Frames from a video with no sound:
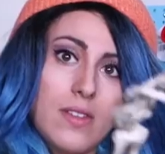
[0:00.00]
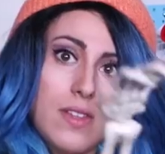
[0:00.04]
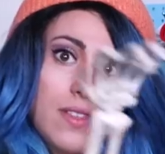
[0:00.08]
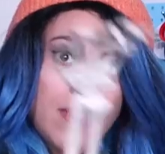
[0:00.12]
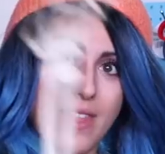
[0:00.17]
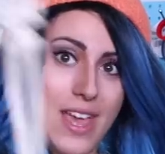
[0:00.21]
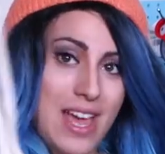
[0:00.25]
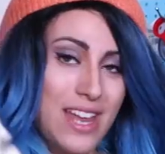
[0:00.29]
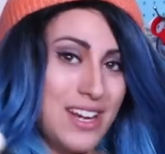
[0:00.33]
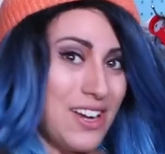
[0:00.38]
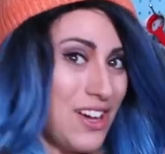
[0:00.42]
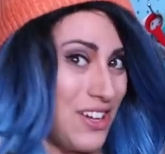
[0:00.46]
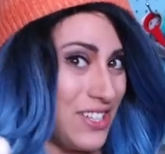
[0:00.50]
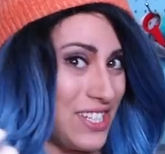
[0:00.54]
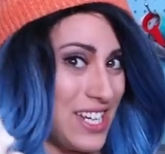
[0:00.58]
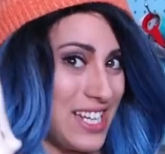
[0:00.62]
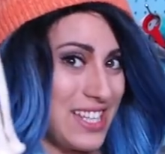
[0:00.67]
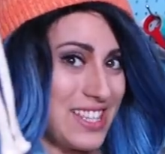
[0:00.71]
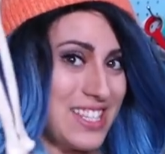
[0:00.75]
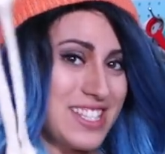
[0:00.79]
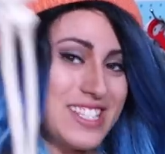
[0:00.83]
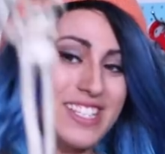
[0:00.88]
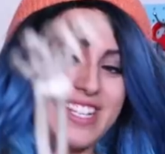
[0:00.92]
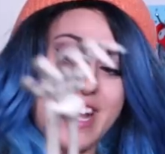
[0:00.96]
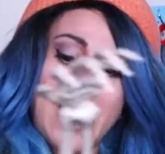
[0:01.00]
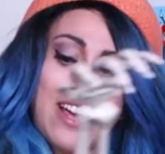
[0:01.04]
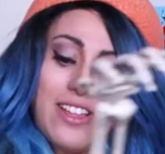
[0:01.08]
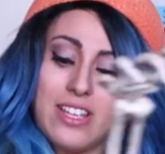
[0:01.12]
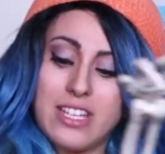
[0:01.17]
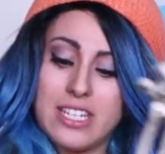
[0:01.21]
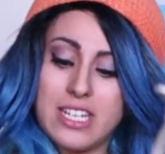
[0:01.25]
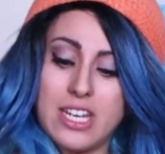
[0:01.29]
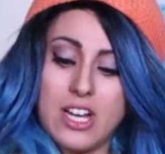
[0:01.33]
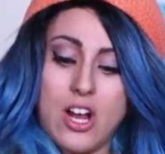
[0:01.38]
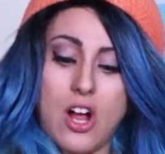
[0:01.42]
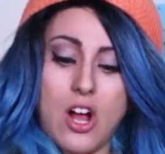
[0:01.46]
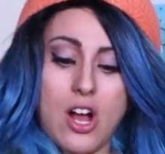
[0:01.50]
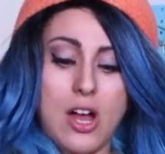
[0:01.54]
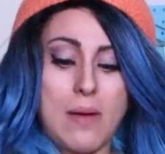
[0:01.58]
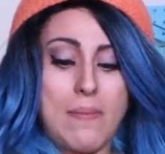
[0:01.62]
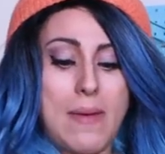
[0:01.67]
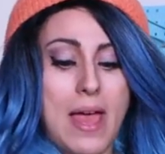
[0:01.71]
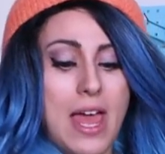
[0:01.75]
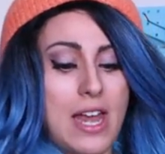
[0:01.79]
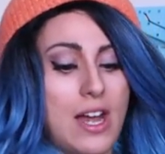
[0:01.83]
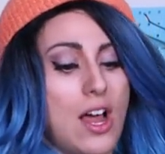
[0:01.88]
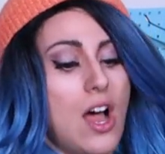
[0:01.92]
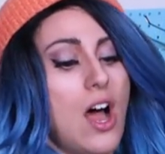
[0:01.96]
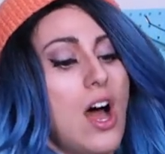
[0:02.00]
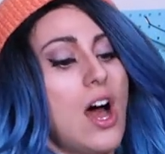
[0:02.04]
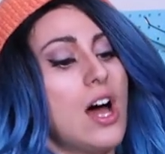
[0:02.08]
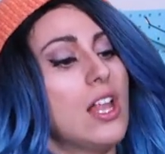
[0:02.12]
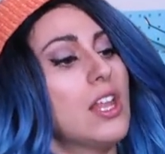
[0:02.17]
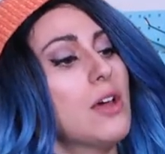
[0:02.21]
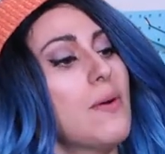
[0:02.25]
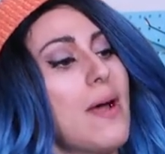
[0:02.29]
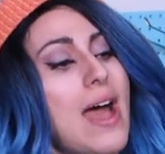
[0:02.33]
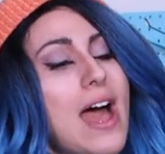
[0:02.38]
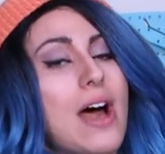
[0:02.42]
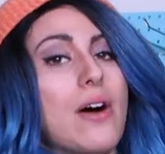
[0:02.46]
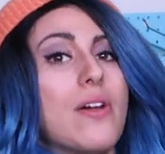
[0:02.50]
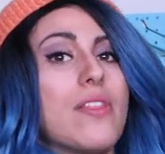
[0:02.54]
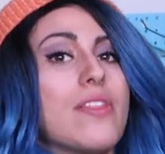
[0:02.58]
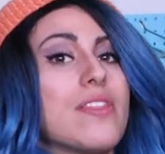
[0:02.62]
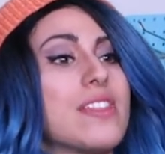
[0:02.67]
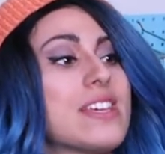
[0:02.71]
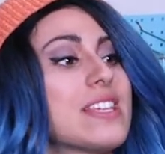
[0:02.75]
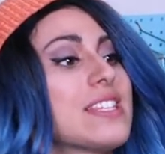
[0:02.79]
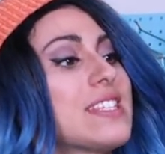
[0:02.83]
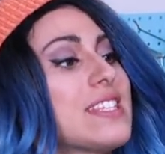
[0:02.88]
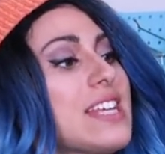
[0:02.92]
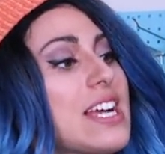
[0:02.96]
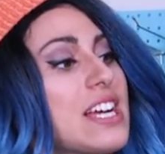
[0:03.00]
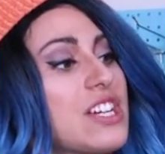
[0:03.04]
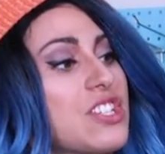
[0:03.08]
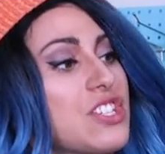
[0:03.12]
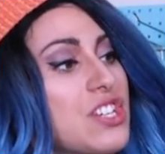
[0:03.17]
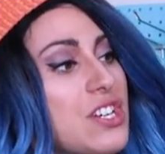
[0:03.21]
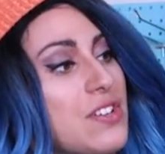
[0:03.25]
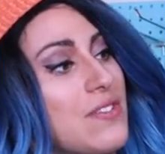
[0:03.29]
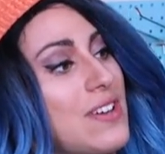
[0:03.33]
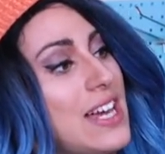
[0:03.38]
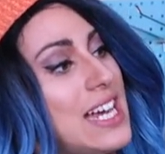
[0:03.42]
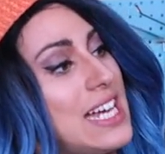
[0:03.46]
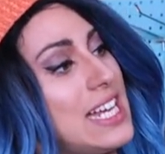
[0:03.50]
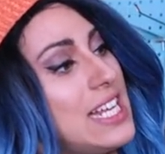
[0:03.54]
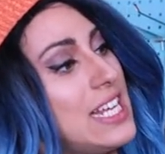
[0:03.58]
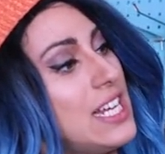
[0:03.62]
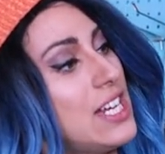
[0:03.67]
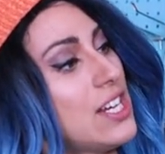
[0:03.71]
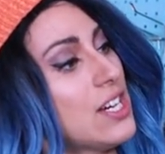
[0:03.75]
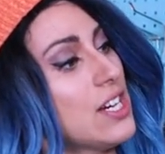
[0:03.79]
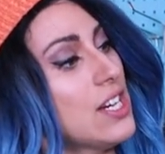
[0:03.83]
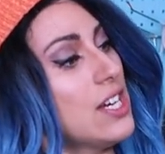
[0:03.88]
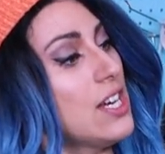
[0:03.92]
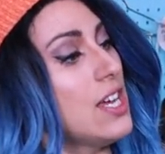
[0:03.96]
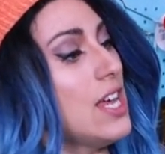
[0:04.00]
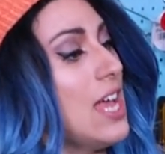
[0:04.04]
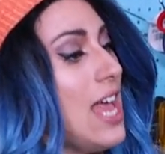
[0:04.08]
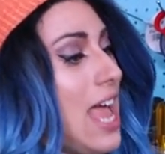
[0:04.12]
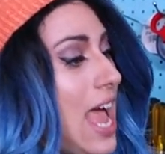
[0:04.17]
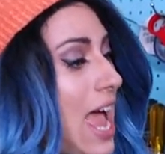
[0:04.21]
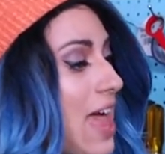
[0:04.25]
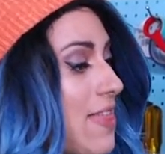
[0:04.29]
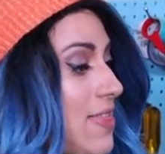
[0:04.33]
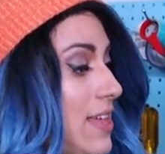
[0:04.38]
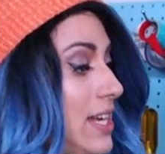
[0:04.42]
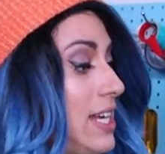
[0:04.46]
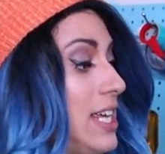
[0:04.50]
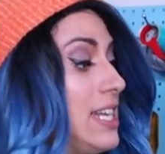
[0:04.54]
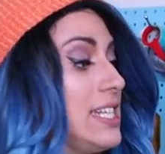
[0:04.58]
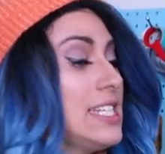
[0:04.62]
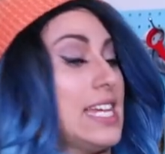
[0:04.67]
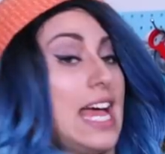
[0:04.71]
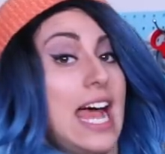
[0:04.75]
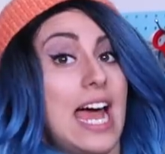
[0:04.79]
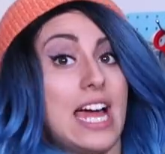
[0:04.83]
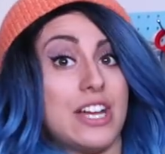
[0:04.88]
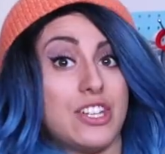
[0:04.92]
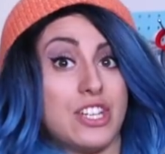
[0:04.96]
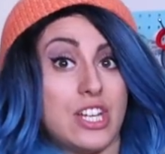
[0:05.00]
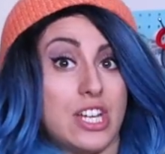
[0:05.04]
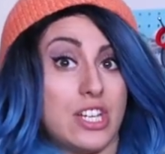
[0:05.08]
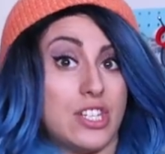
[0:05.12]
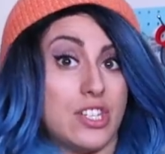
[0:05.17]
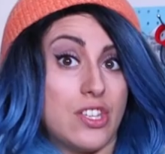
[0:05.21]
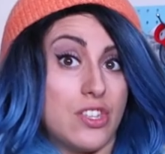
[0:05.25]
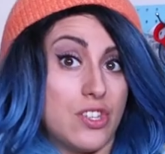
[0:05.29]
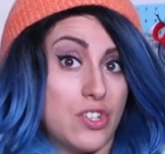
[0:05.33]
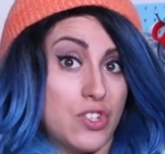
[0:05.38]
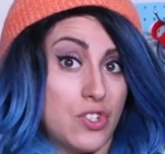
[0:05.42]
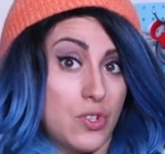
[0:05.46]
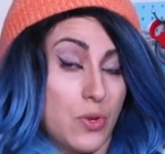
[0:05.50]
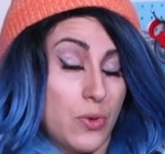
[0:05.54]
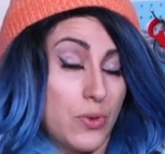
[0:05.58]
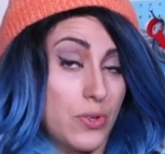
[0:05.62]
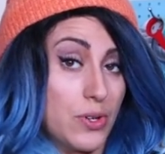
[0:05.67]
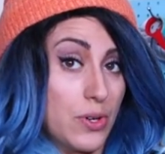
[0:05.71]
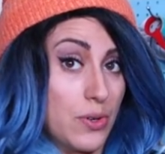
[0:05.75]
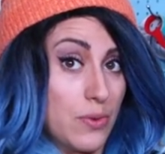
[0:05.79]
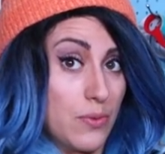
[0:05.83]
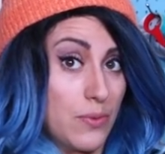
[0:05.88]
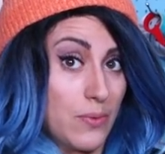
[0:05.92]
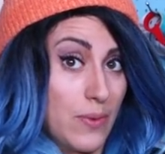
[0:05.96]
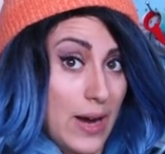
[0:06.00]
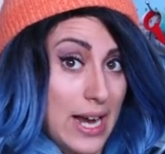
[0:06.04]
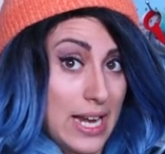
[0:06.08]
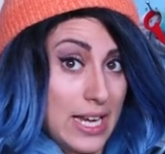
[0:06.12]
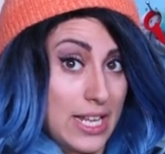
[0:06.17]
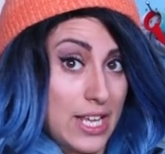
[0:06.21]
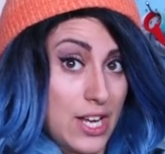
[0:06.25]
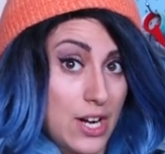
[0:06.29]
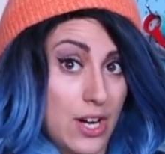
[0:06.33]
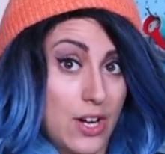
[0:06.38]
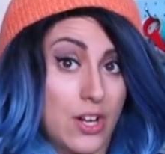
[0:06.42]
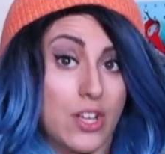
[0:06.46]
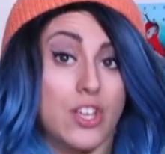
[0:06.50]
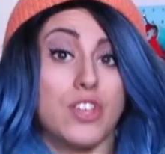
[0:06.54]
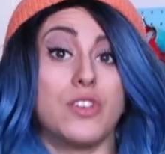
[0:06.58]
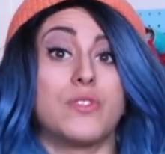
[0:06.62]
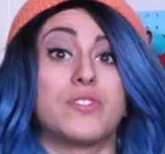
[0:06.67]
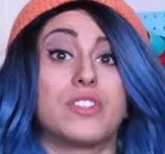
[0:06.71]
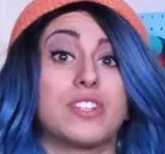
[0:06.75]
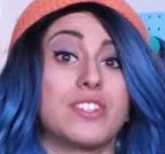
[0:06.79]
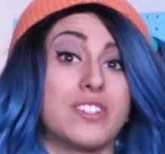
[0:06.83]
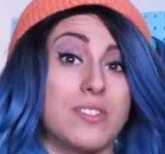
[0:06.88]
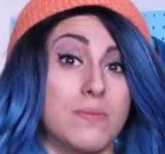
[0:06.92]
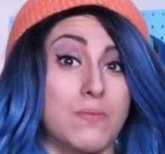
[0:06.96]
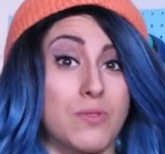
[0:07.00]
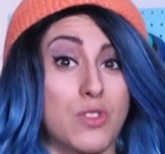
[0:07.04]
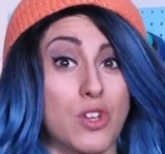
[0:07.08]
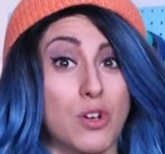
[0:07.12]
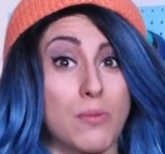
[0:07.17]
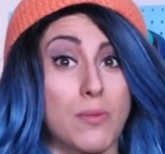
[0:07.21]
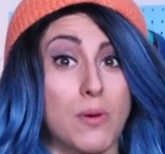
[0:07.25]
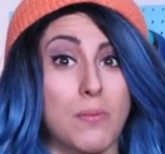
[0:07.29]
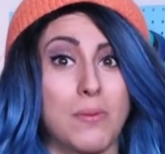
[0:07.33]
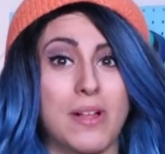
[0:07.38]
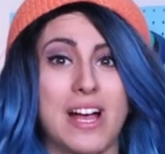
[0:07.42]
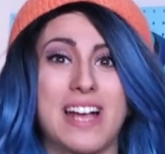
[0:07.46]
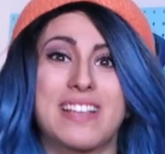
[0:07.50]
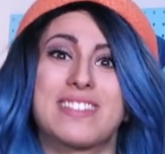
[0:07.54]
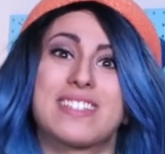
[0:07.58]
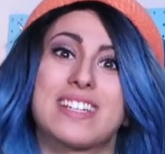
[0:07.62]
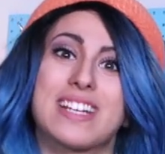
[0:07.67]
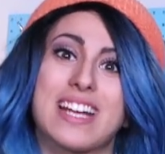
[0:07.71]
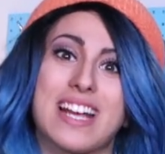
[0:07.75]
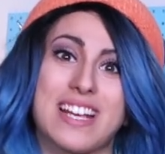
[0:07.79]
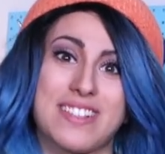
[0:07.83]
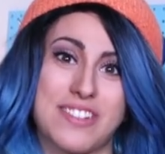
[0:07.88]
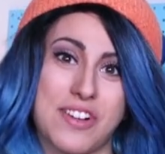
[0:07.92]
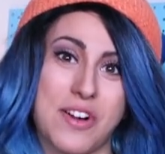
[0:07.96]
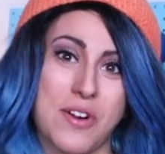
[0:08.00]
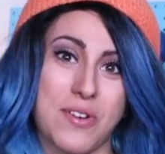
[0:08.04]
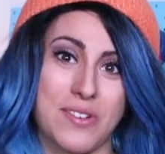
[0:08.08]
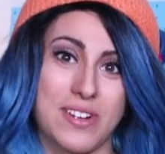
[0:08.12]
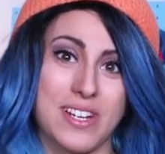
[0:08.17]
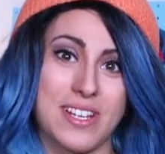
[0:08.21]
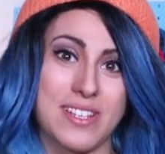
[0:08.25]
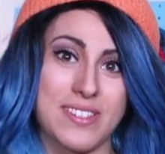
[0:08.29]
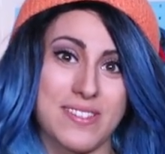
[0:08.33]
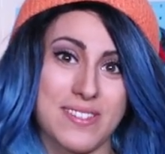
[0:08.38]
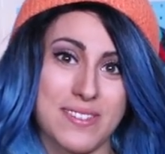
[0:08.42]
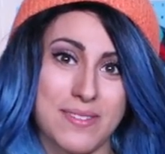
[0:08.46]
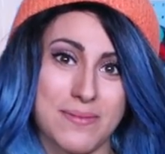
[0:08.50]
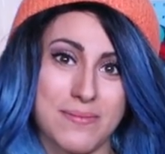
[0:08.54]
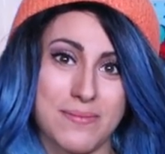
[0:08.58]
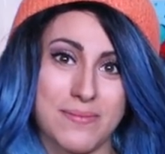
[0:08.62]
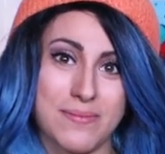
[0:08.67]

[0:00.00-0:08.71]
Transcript: Then I'll take this skeleton arm and hollow out this section right here and then attach it to the shoulder right here using some thermoplastic as a harness.